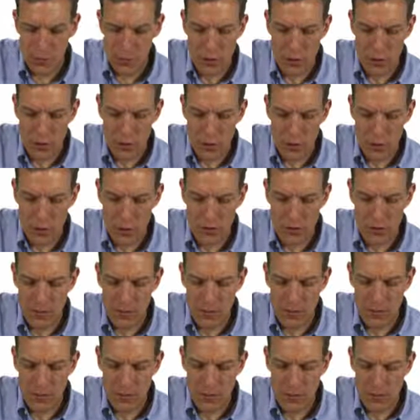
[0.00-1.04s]
look at
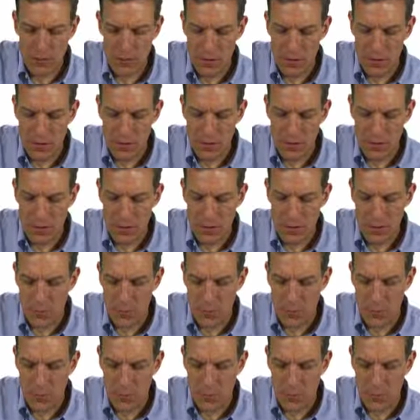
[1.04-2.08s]
as
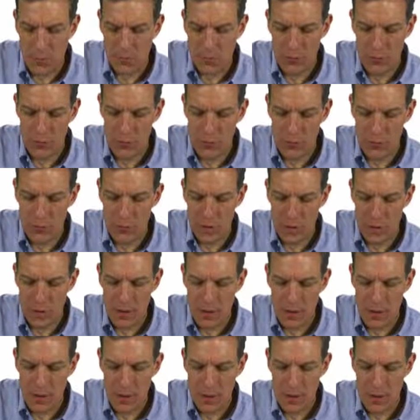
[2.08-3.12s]
in work by
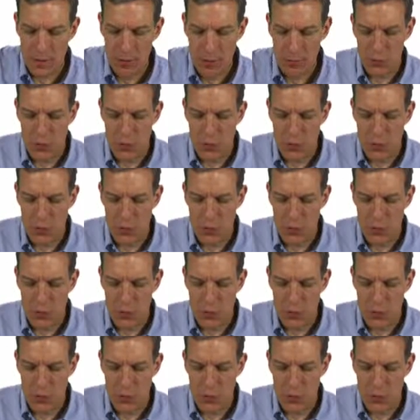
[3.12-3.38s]
Jan